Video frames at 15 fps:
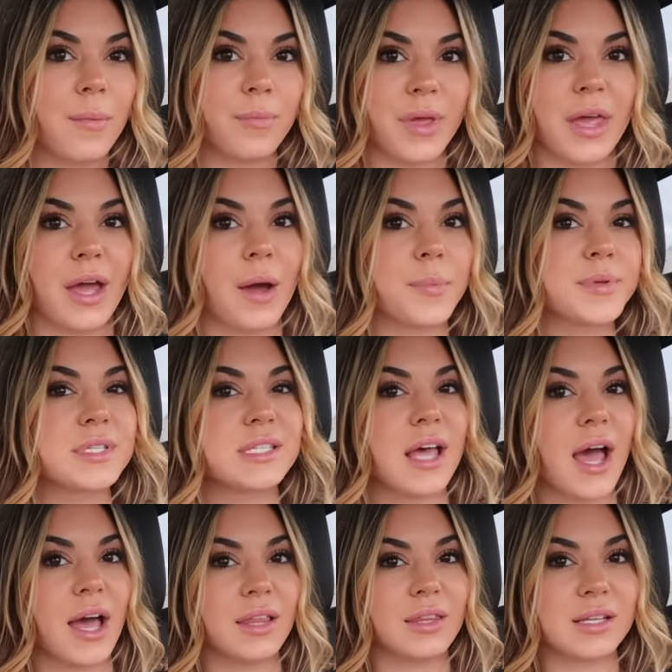being
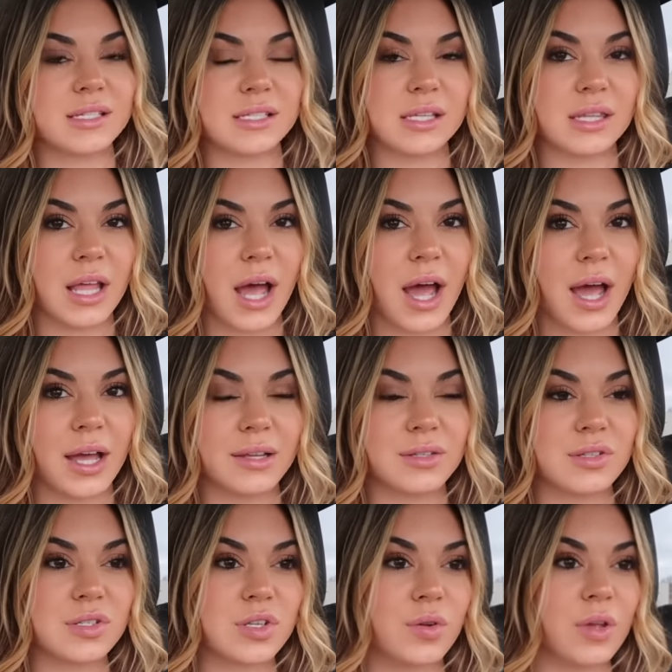upset, this and that.
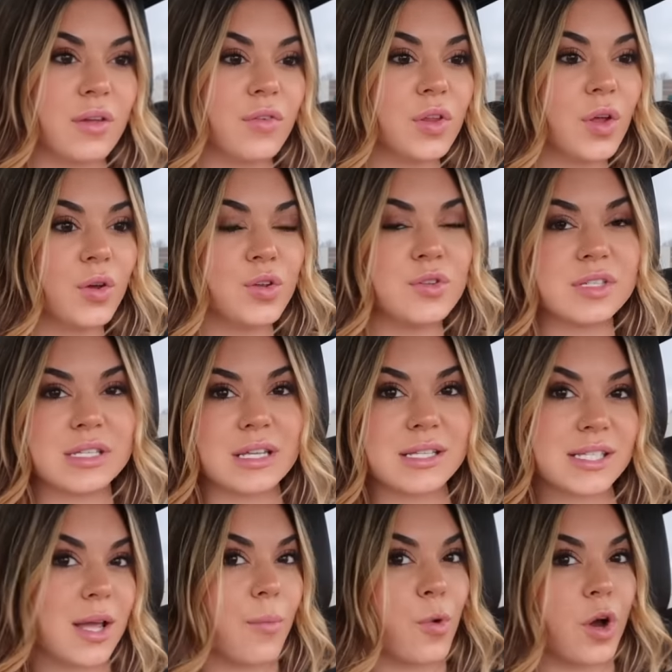So even though you see
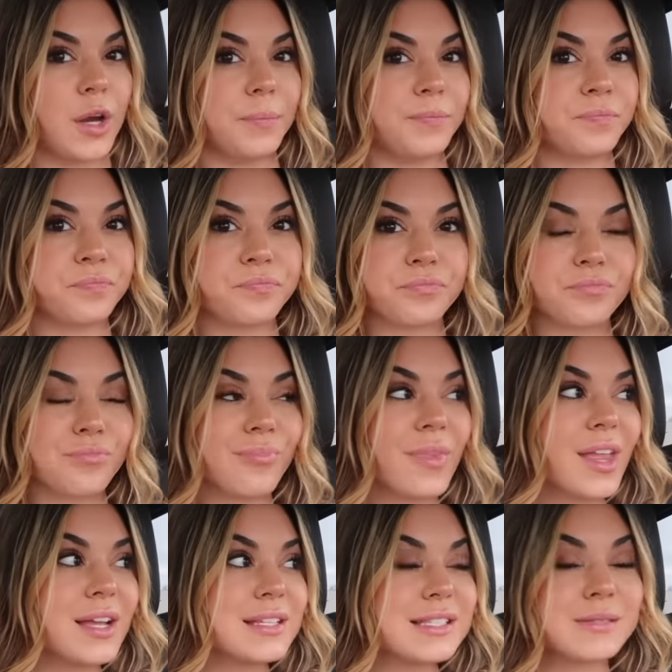someone
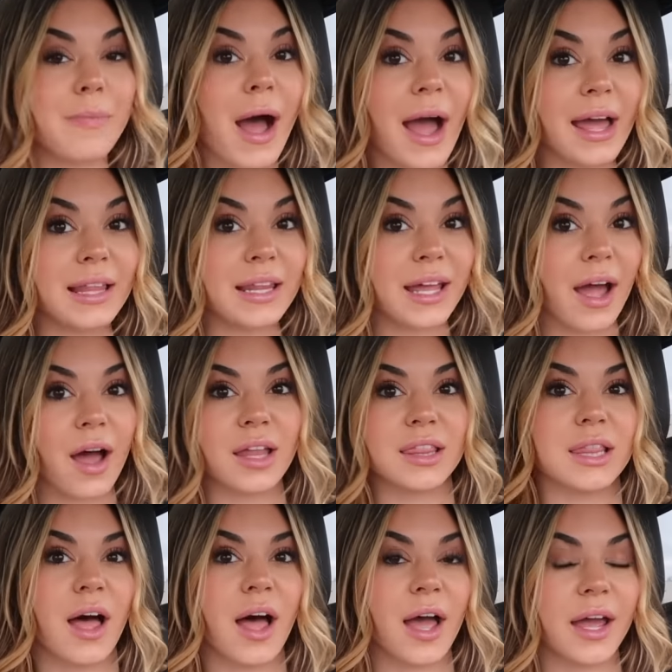smiling
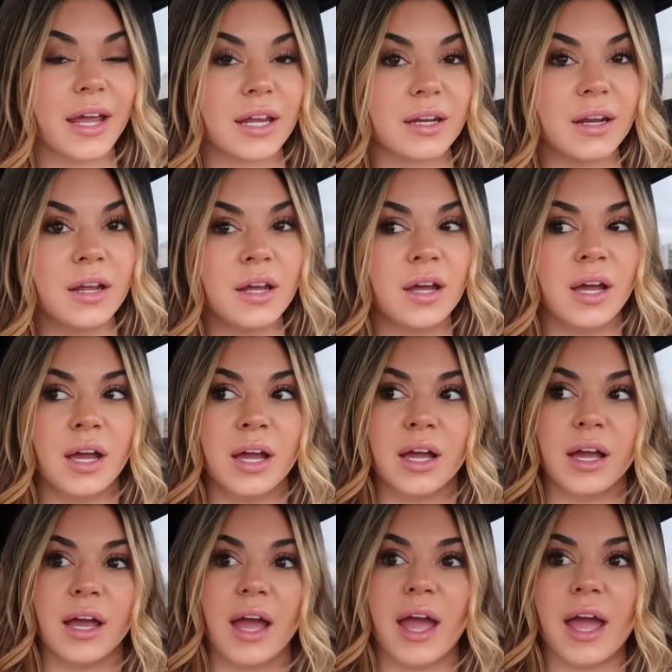online
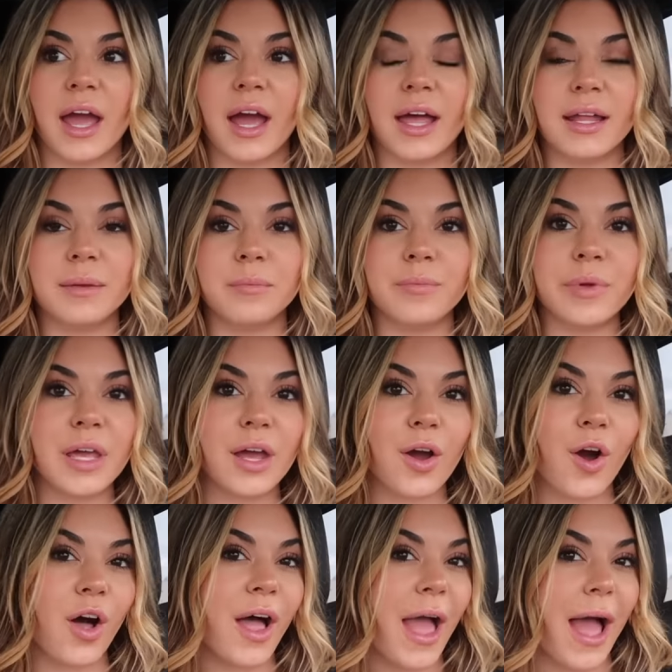and being
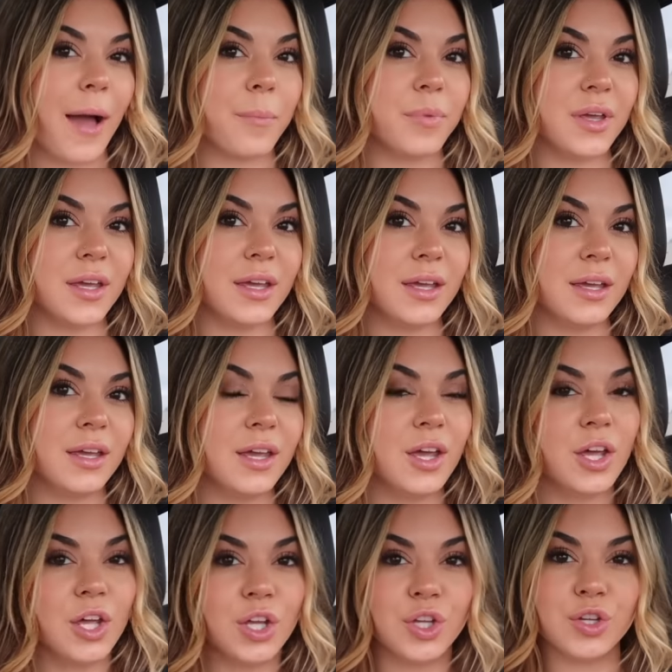all happy,
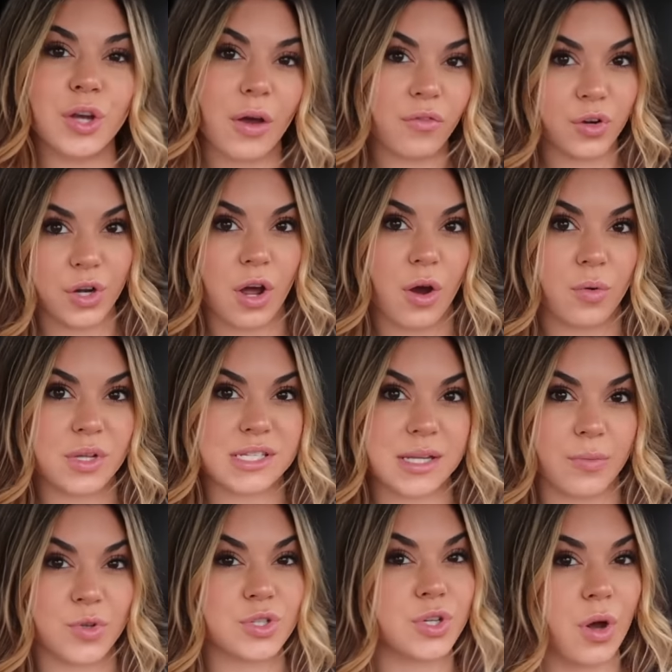you never know what
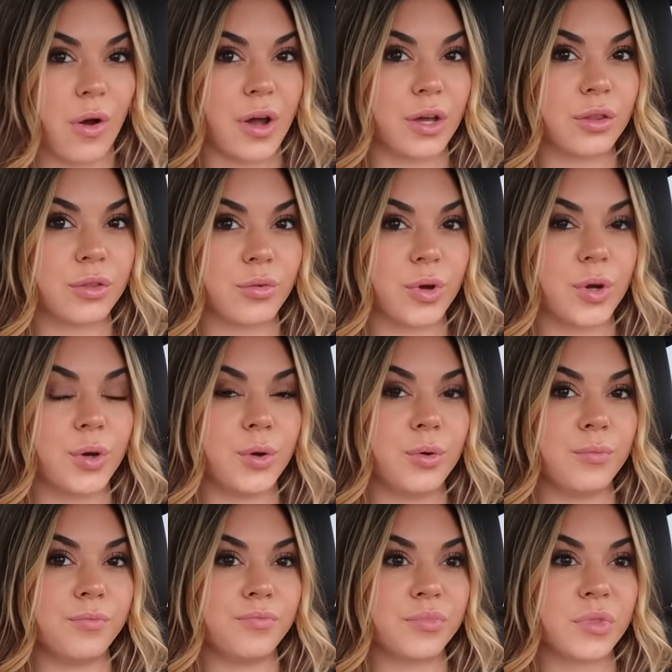someone's going through